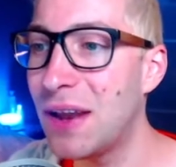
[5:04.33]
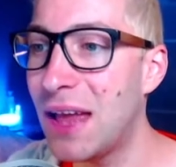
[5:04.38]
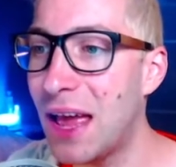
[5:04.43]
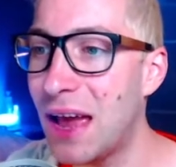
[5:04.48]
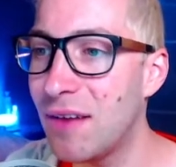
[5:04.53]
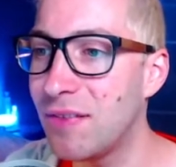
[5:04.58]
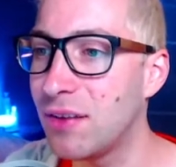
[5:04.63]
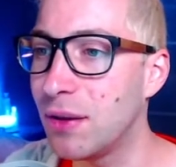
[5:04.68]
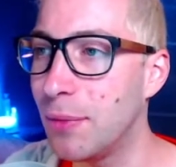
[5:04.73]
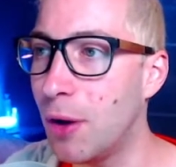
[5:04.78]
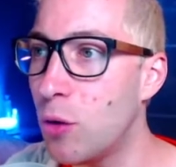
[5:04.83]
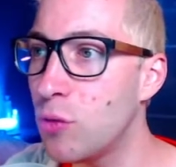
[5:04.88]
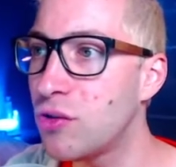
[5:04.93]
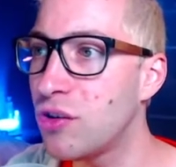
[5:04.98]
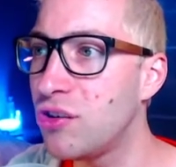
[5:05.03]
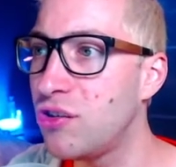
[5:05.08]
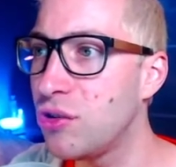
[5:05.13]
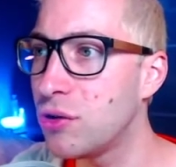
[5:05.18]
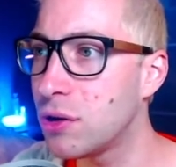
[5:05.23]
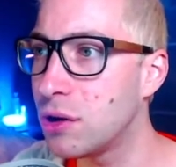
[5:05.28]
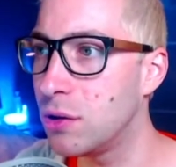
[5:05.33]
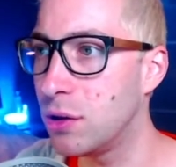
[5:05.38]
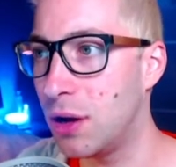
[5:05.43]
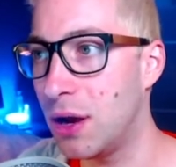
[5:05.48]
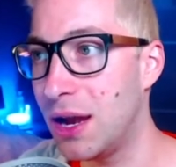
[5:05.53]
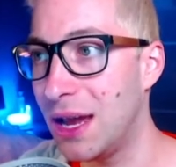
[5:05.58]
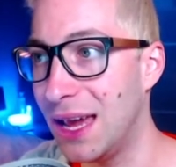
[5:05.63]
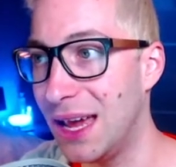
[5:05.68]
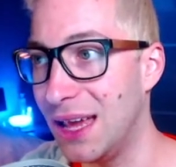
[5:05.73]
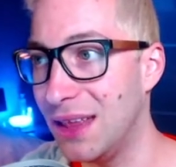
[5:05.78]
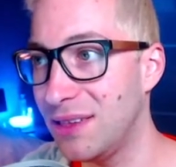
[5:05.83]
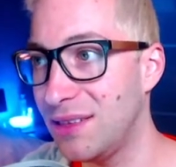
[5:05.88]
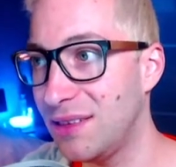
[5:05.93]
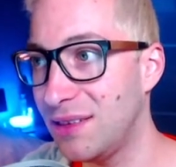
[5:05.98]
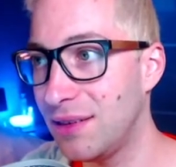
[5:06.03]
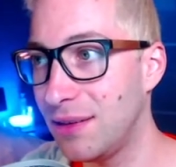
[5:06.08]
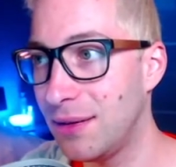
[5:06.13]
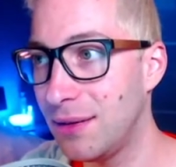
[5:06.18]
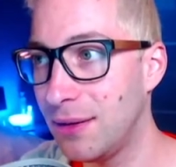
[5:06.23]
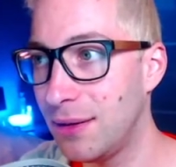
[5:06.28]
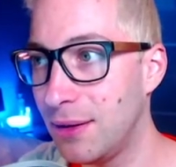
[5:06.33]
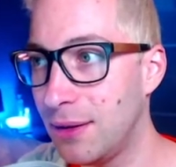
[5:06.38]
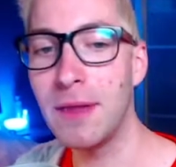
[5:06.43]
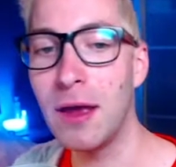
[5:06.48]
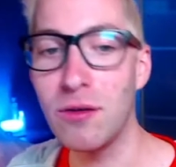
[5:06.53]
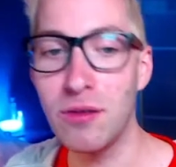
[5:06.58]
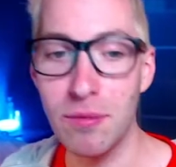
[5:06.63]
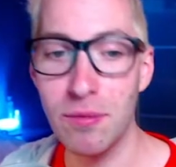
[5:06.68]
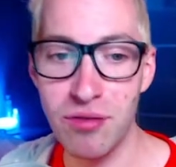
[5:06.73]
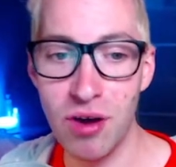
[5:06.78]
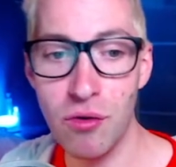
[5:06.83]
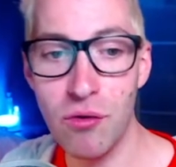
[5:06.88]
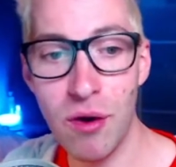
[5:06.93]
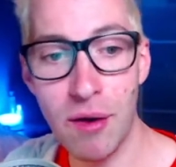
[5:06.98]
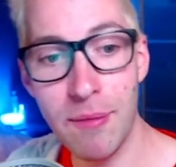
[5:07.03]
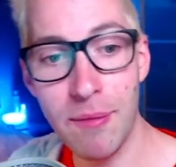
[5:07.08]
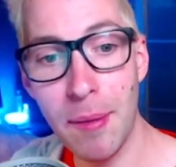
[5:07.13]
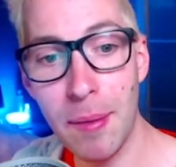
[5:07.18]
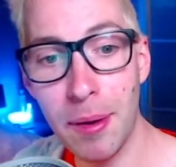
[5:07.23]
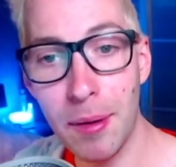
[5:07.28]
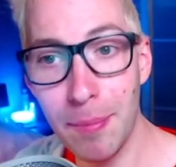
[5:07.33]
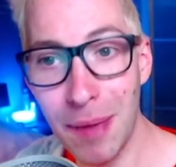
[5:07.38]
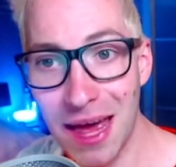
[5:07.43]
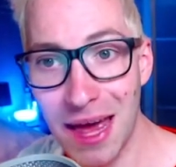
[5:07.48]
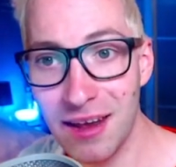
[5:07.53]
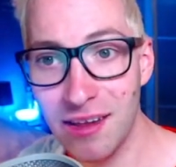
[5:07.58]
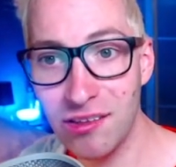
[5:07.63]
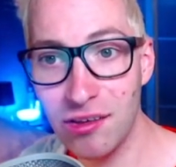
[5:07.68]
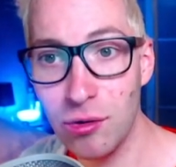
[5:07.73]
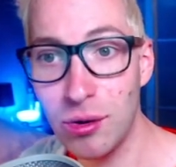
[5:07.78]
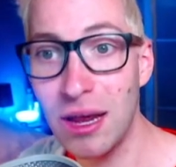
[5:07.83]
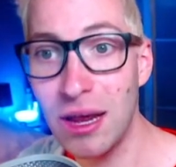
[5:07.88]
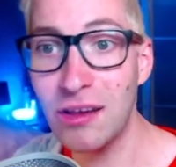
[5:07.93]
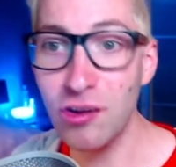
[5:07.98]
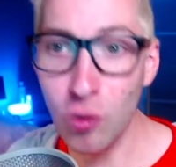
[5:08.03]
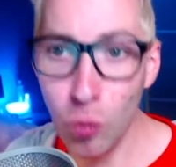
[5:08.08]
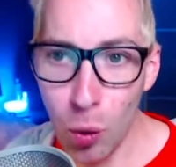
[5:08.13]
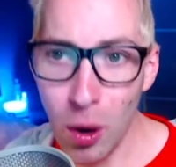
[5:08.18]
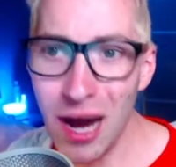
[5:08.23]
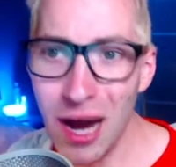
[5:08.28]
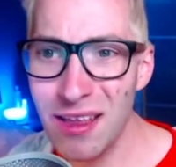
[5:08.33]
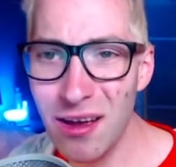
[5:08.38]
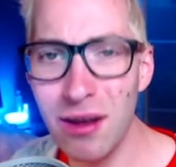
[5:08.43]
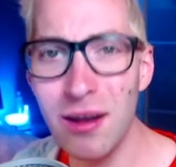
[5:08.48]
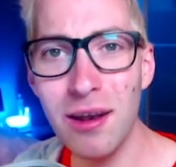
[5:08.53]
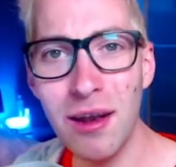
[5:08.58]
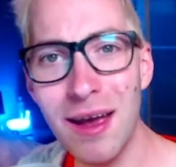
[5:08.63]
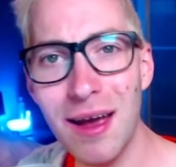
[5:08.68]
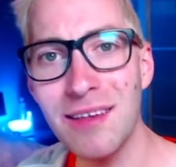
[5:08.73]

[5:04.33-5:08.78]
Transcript: have some haute couture on our hands. Now, the Programmable Matter suit is quite unlike